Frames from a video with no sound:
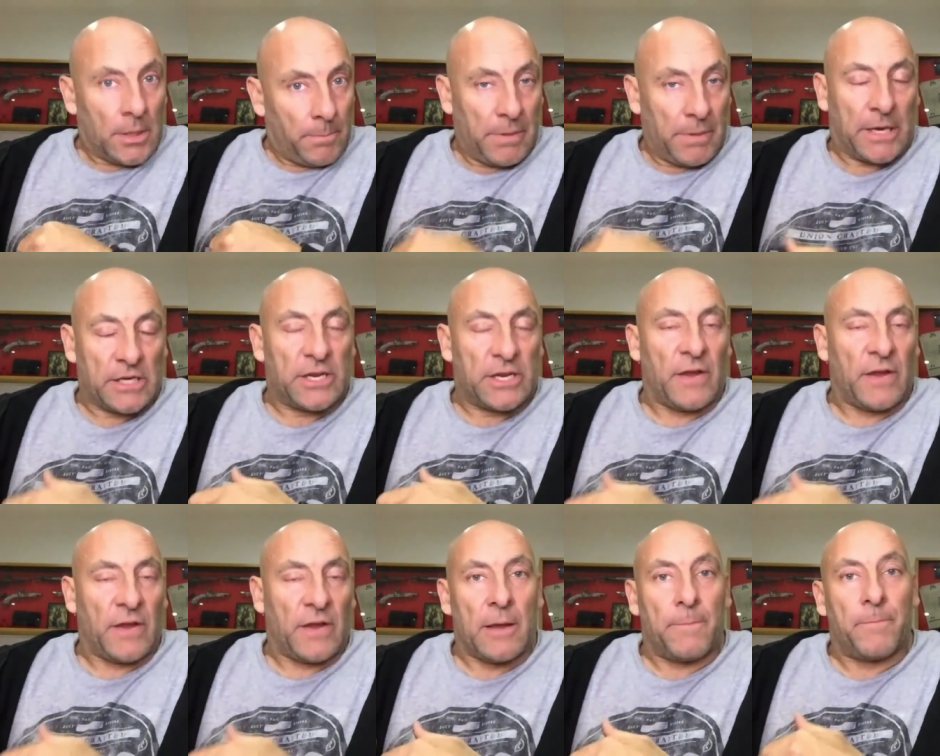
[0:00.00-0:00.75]
Because
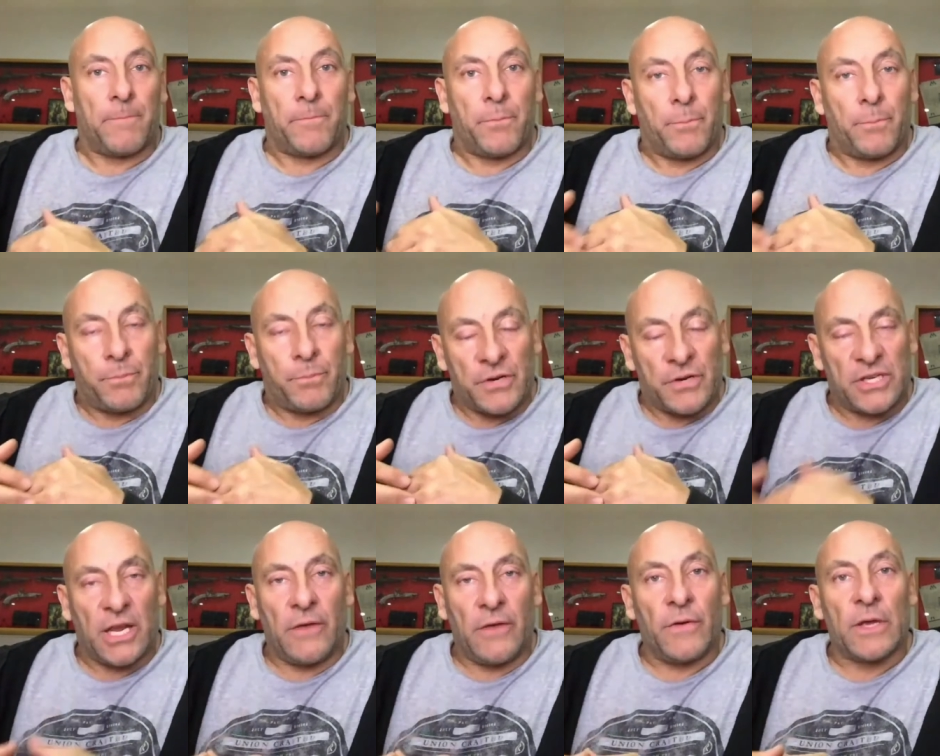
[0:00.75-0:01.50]
if they
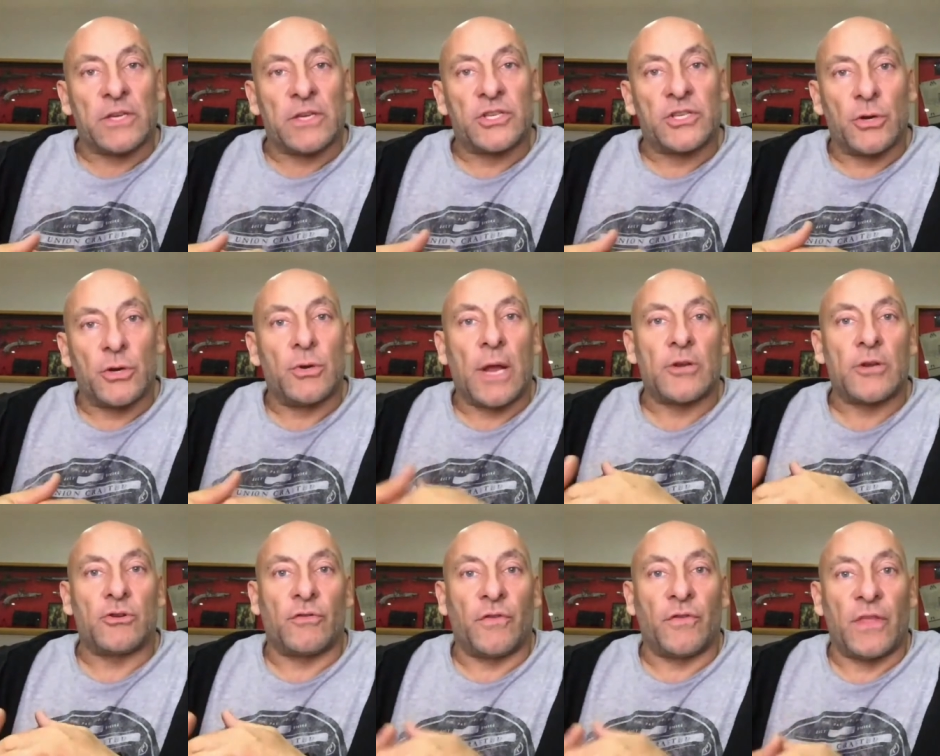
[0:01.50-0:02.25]
perceive it as too
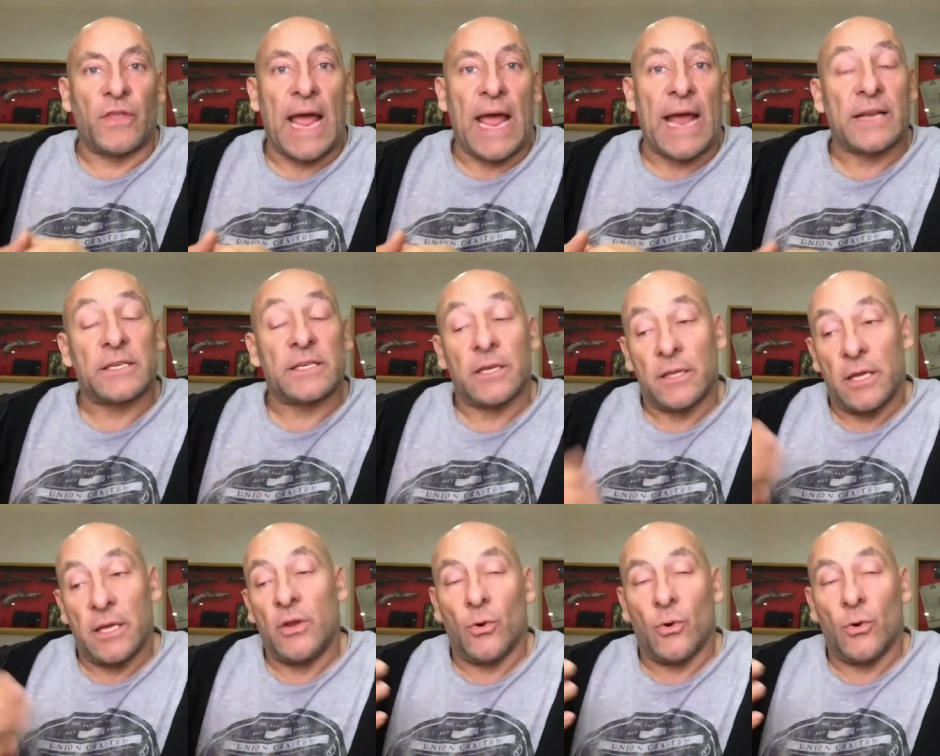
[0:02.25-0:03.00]
dangerous for the
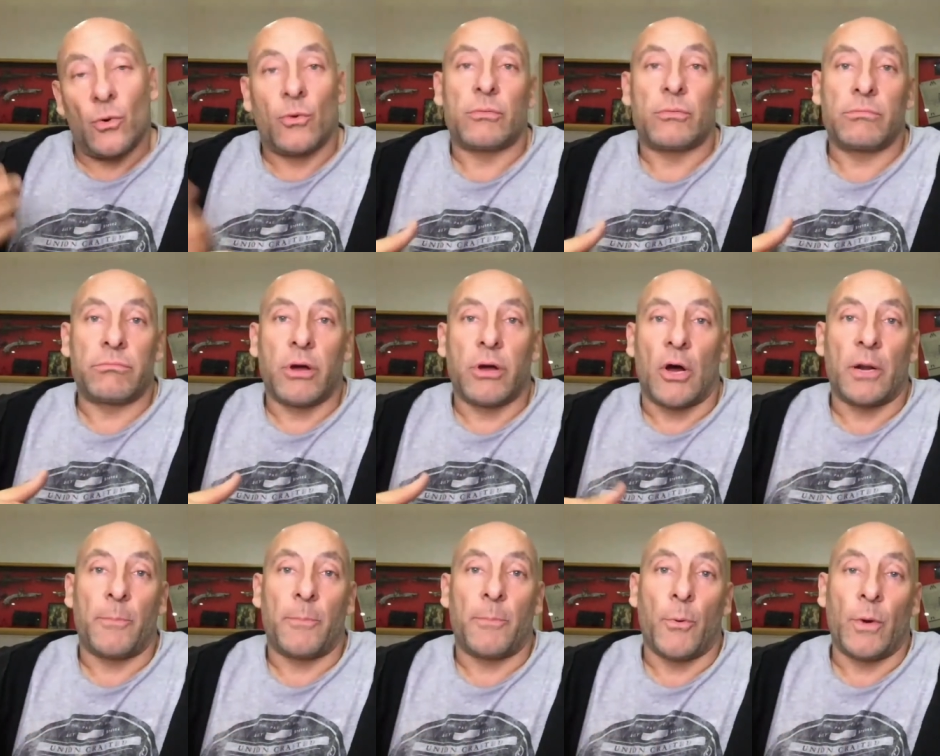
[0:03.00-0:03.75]
actor, then you're
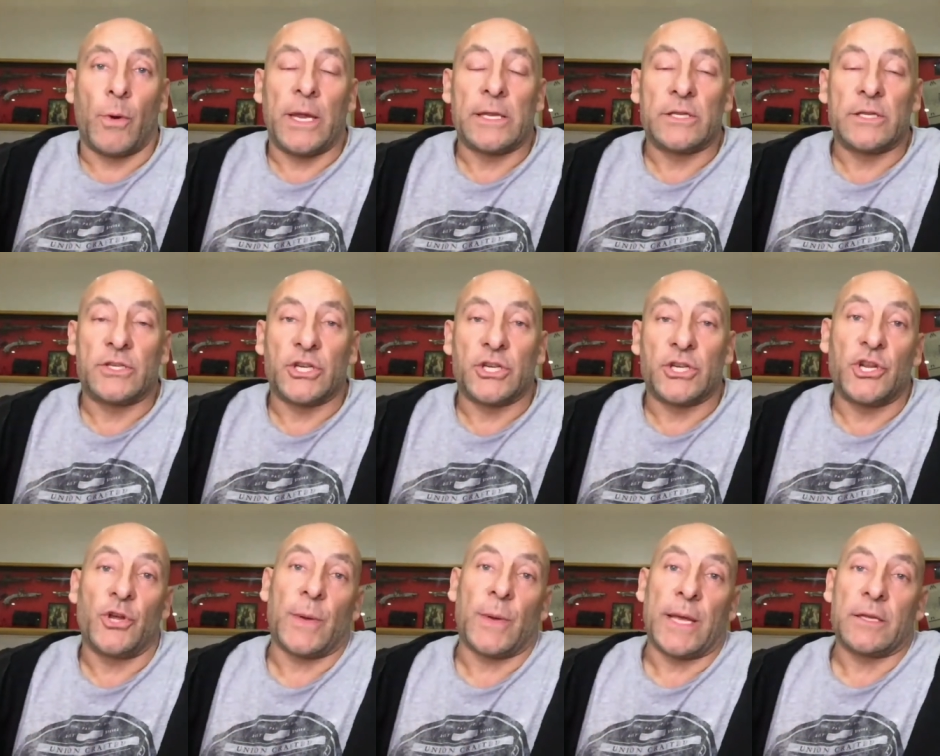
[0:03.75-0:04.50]
kind of brought in to
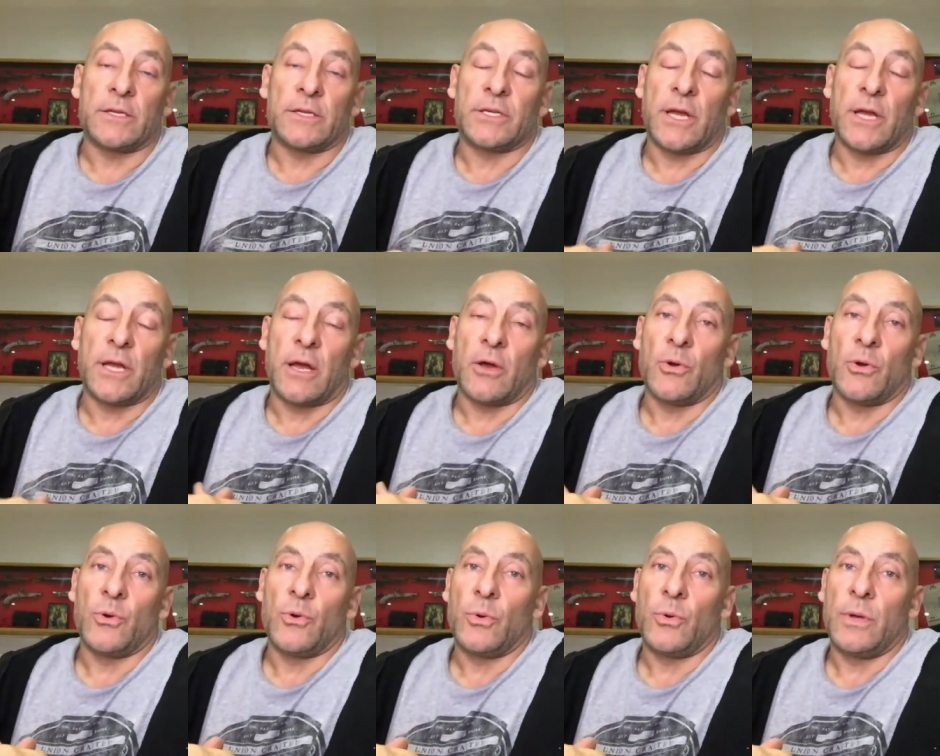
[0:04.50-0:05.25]
do it.
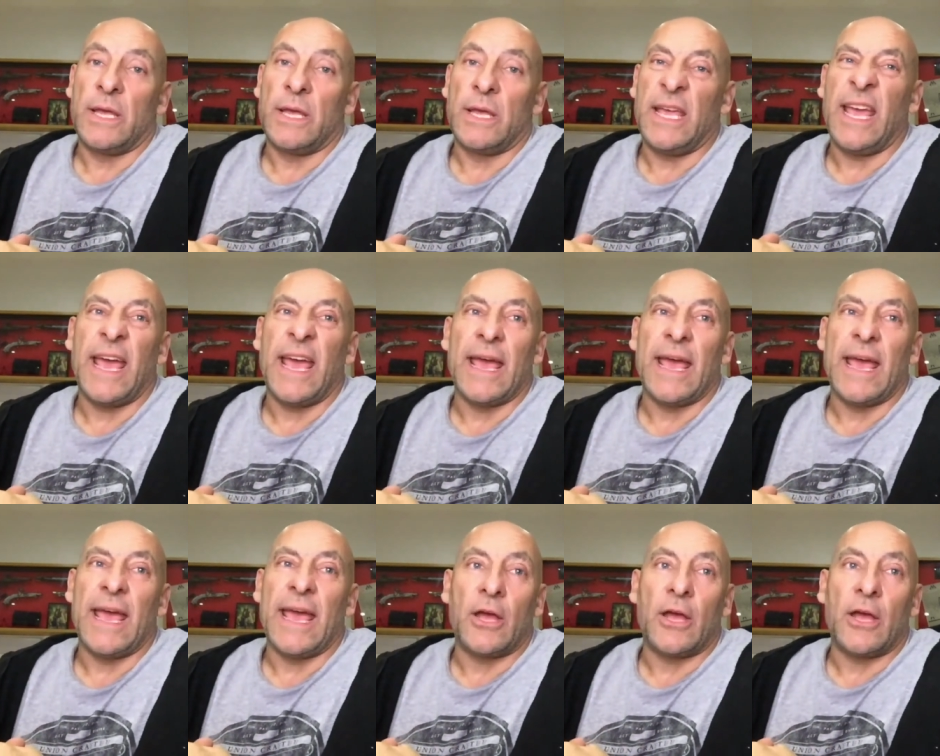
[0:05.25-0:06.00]
So, yeah,
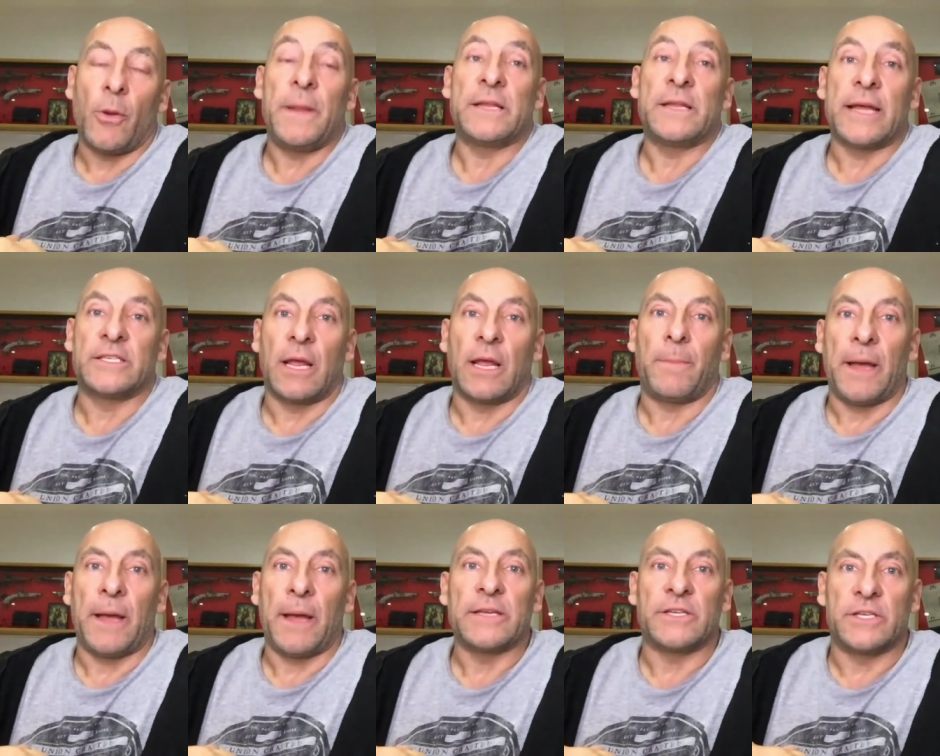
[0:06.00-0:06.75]
it could be
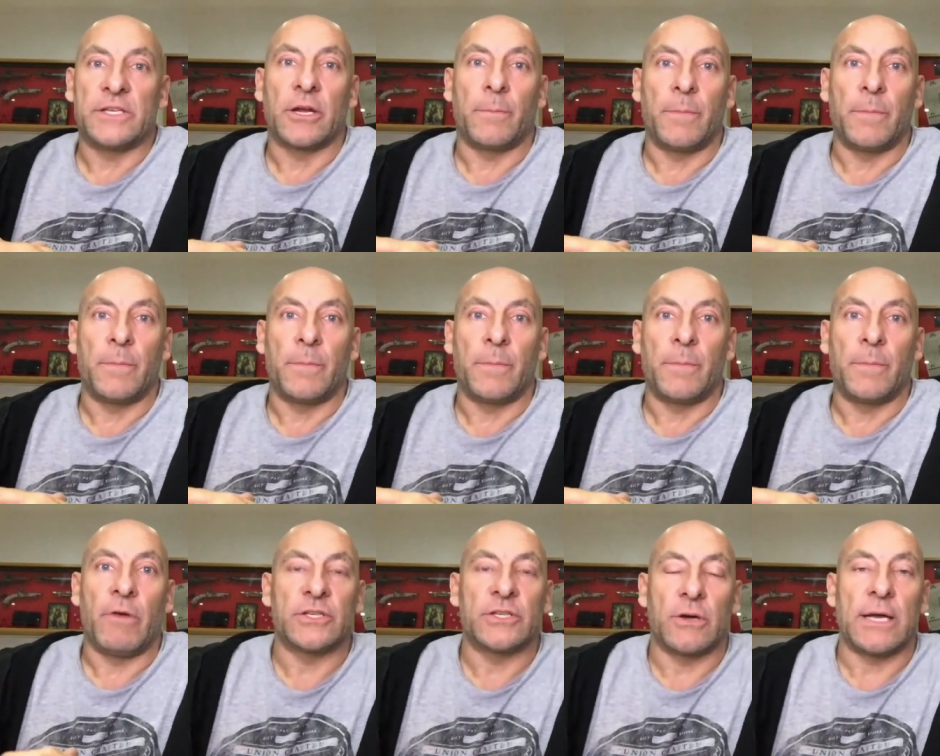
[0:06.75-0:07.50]
day-to-day basis, it could be
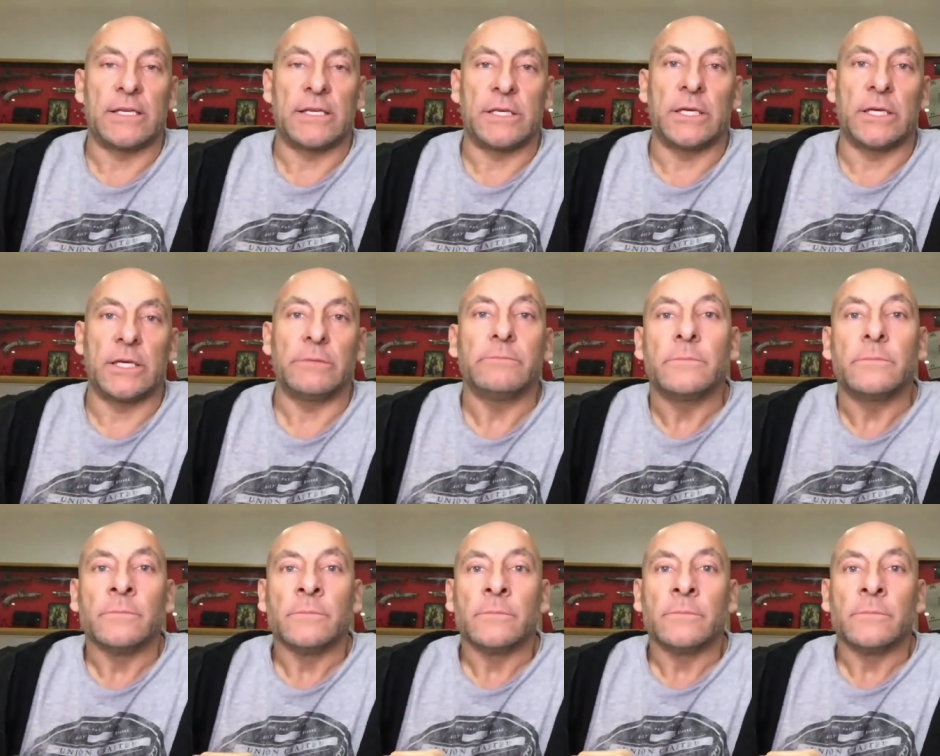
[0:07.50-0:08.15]
really exciting.